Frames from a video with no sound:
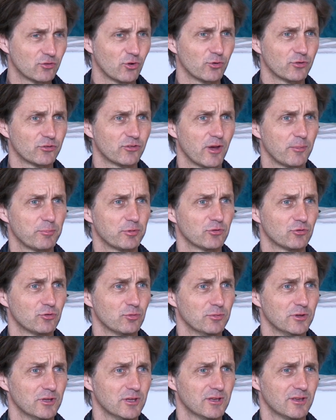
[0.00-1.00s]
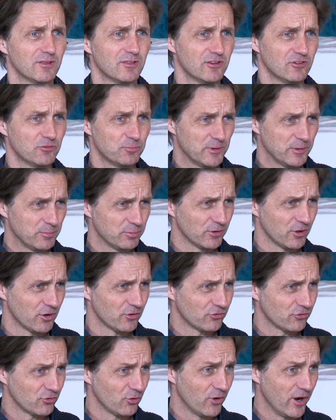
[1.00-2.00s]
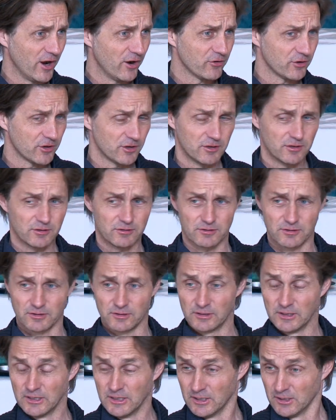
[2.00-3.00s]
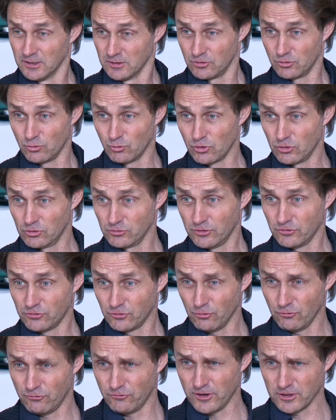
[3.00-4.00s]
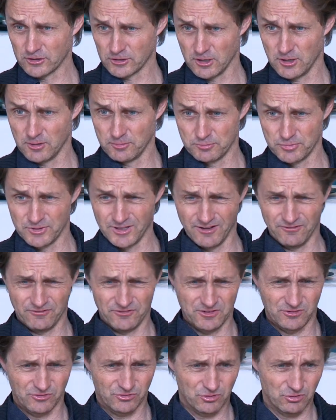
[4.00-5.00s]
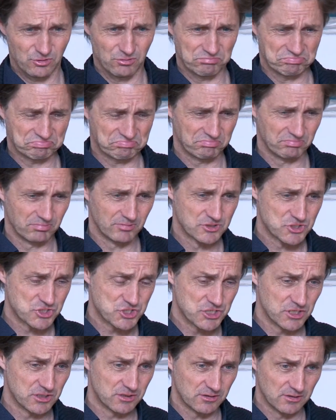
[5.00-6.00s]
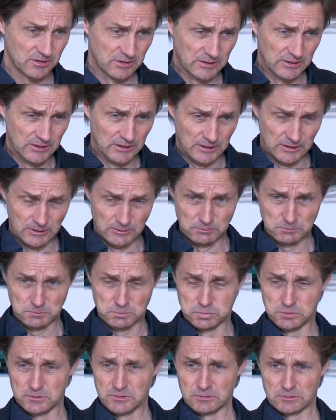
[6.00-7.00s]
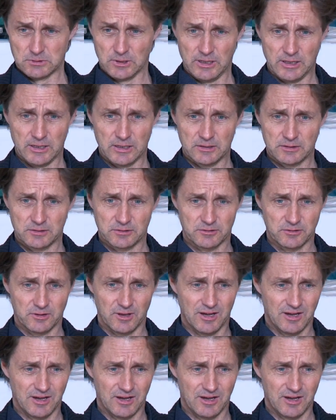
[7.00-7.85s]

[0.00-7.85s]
always happen to me? And these people are so arrogant, and the world is so fucked up, and I feel so shit. And